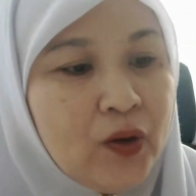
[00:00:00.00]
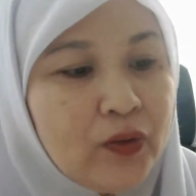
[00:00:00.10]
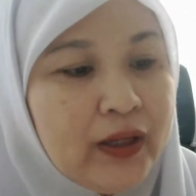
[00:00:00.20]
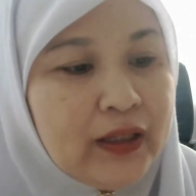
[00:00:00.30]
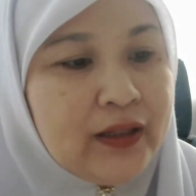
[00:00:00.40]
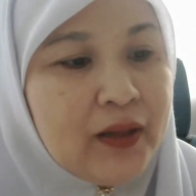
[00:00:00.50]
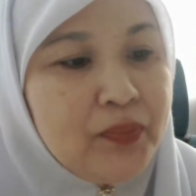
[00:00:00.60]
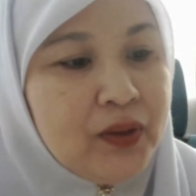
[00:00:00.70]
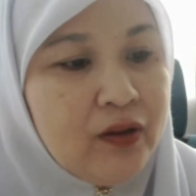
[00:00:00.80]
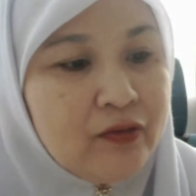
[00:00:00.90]
Okay,
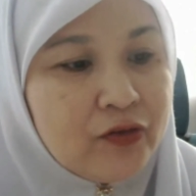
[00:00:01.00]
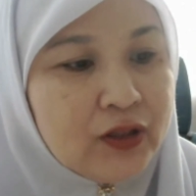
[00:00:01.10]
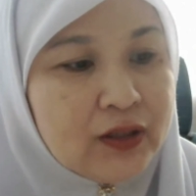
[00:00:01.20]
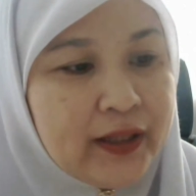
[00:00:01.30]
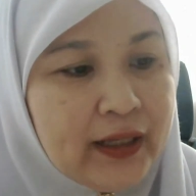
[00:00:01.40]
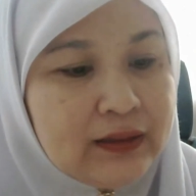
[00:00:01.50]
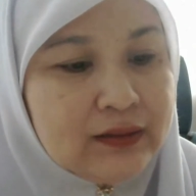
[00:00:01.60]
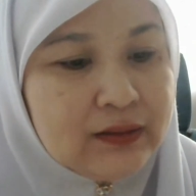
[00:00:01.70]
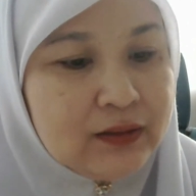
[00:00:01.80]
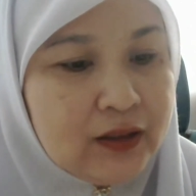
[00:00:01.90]
table of
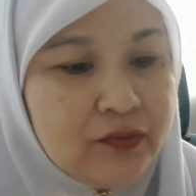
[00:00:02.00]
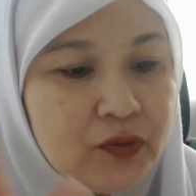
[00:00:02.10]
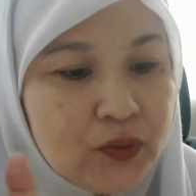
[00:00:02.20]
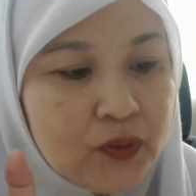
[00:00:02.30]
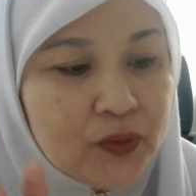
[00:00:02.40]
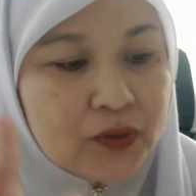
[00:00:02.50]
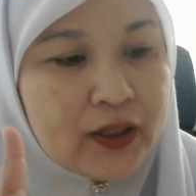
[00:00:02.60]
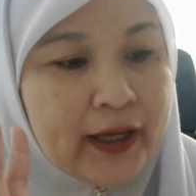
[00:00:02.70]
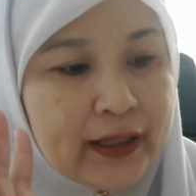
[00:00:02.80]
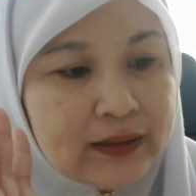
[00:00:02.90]
content. If you look
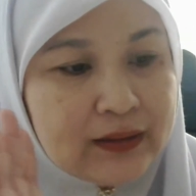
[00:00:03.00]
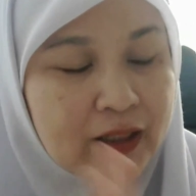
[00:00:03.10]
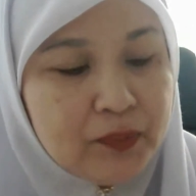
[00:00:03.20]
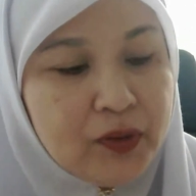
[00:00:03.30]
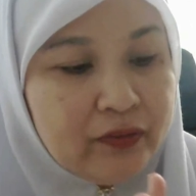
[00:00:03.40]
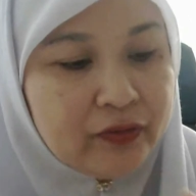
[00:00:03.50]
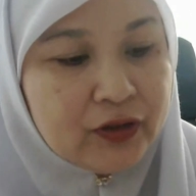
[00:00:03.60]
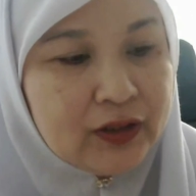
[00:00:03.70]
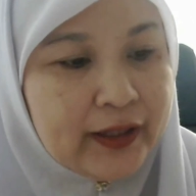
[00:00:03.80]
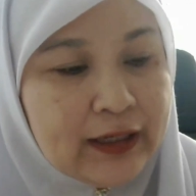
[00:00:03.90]
at the table of
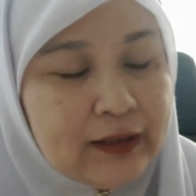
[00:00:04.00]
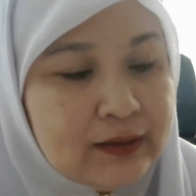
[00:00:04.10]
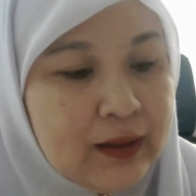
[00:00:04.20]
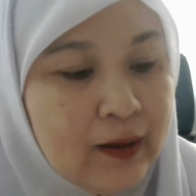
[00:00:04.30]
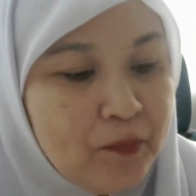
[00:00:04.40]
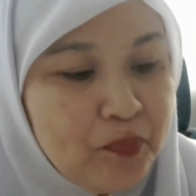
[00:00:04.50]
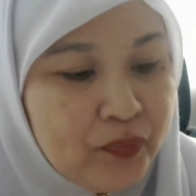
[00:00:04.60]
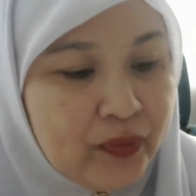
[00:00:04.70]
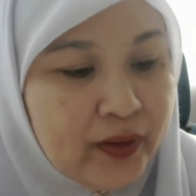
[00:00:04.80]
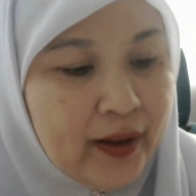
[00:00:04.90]
content,
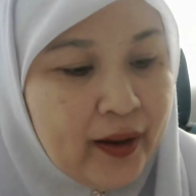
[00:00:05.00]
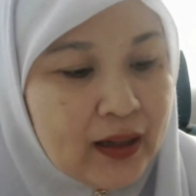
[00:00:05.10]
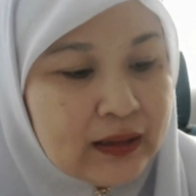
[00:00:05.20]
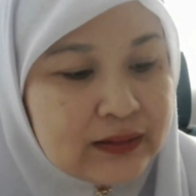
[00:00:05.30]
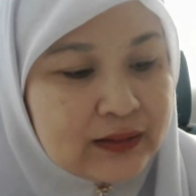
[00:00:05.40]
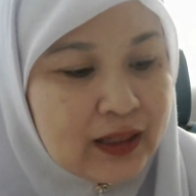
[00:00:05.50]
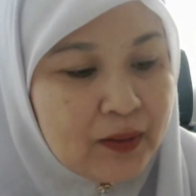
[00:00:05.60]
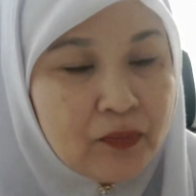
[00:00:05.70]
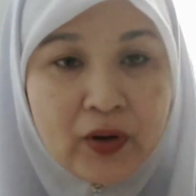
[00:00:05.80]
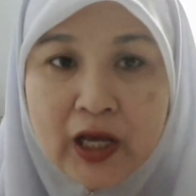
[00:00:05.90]
there are
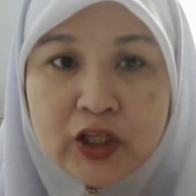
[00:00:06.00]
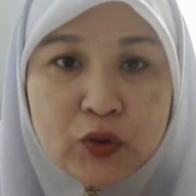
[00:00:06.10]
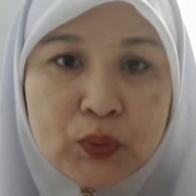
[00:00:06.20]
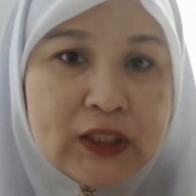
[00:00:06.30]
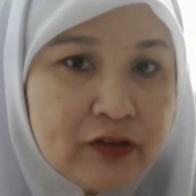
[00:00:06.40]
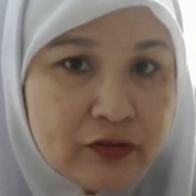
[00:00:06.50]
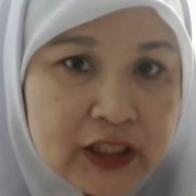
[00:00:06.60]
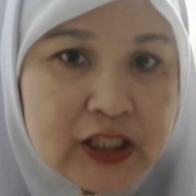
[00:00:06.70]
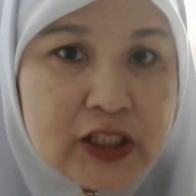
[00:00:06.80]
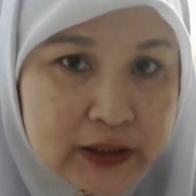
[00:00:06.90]
some regular
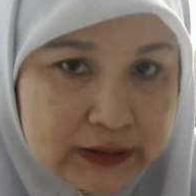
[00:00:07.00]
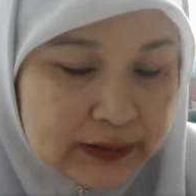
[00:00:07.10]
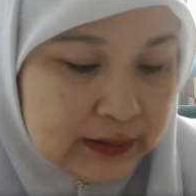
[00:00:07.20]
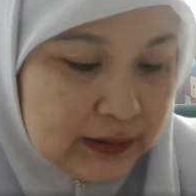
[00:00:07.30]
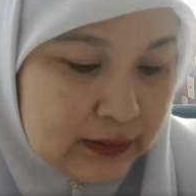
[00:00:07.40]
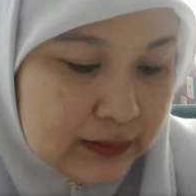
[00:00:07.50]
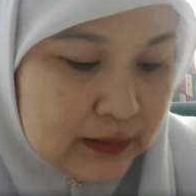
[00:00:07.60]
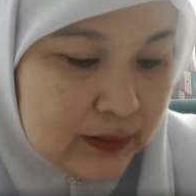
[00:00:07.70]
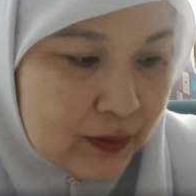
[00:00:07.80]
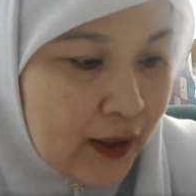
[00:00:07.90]

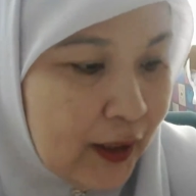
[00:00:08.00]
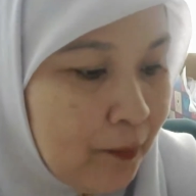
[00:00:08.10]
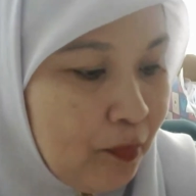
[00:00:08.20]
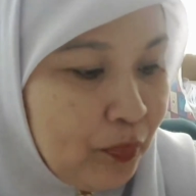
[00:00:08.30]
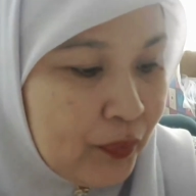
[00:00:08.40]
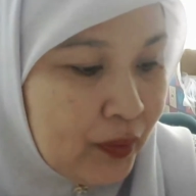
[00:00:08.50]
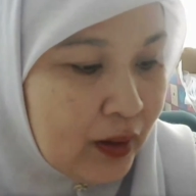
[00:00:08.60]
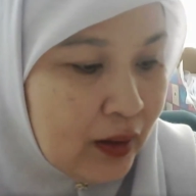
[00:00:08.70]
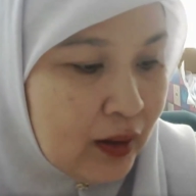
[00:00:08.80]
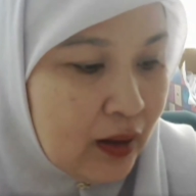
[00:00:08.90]
features. Okay,
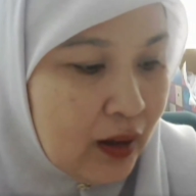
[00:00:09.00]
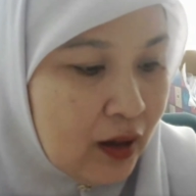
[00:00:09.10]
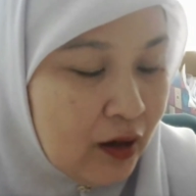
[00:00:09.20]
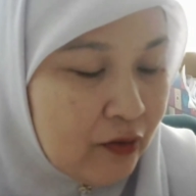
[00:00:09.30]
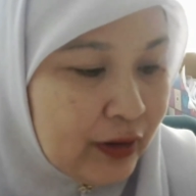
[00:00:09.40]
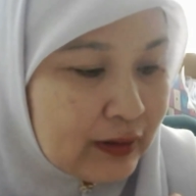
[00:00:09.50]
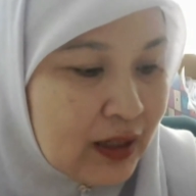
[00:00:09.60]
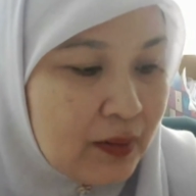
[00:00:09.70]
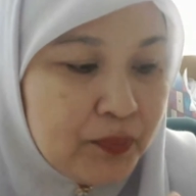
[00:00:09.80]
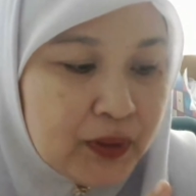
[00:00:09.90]
for
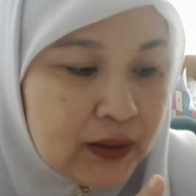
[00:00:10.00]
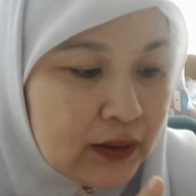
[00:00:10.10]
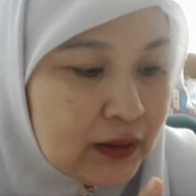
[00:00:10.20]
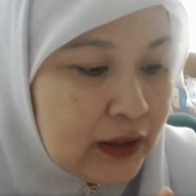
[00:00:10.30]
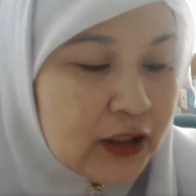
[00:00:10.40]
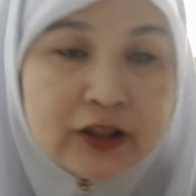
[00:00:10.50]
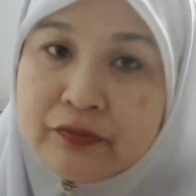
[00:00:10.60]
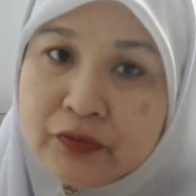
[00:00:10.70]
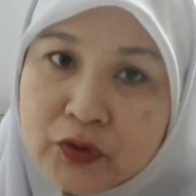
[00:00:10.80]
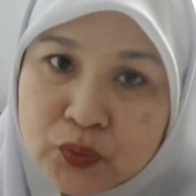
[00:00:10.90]
example,
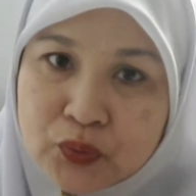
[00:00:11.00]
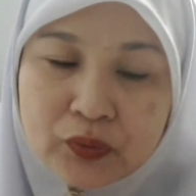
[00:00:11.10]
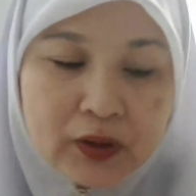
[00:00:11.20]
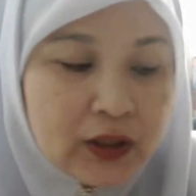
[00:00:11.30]
interview.